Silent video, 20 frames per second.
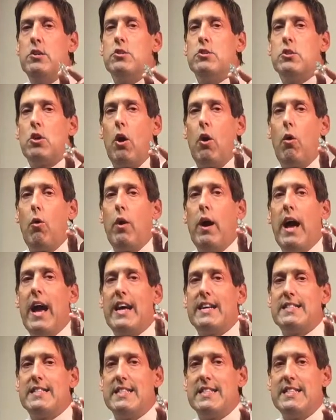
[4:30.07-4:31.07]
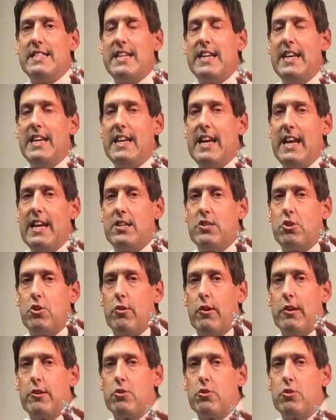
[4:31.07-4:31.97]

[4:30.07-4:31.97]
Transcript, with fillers: So as a teenager,